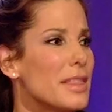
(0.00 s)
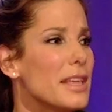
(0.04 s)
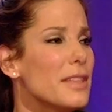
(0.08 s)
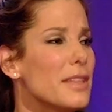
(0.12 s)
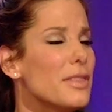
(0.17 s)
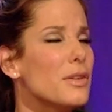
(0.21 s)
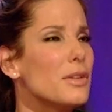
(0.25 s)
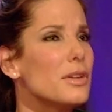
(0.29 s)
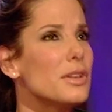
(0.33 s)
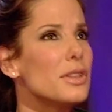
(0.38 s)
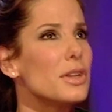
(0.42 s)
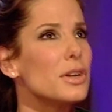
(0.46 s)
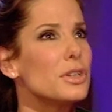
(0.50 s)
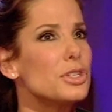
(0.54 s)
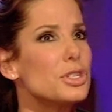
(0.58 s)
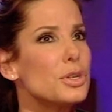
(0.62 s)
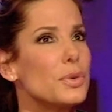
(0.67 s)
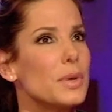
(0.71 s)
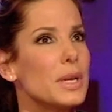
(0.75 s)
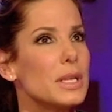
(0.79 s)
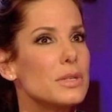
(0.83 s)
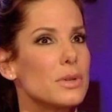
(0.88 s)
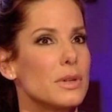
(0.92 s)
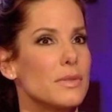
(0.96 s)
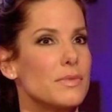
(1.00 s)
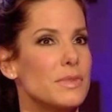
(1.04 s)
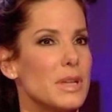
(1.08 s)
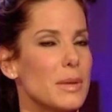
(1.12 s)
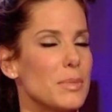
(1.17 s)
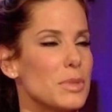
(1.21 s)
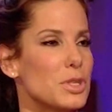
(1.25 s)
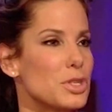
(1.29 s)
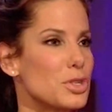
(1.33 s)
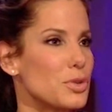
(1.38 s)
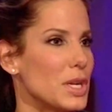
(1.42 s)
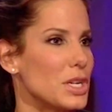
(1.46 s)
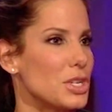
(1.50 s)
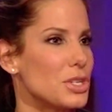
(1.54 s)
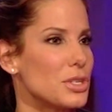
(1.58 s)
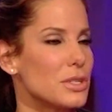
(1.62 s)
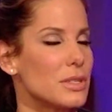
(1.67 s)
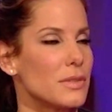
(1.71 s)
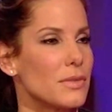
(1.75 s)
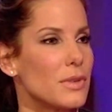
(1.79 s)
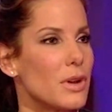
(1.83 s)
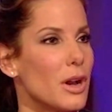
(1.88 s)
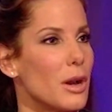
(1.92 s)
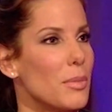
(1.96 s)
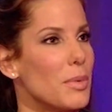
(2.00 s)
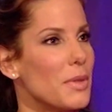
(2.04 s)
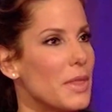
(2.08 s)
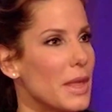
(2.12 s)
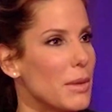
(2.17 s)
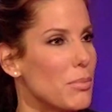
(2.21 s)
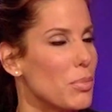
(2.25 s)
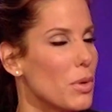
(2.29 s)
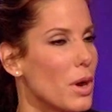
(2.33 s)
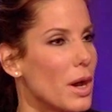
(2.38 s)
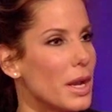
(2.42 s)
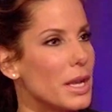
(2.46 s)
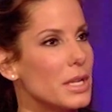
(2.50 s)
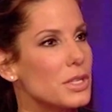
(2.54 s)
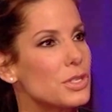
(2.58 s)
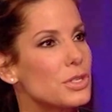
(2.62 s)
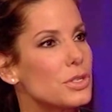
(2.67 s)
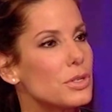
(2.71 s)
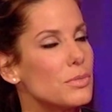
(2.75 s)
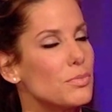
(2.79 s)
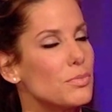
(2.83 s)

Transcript: think they're doing sort of demonstrations of car, but they brought his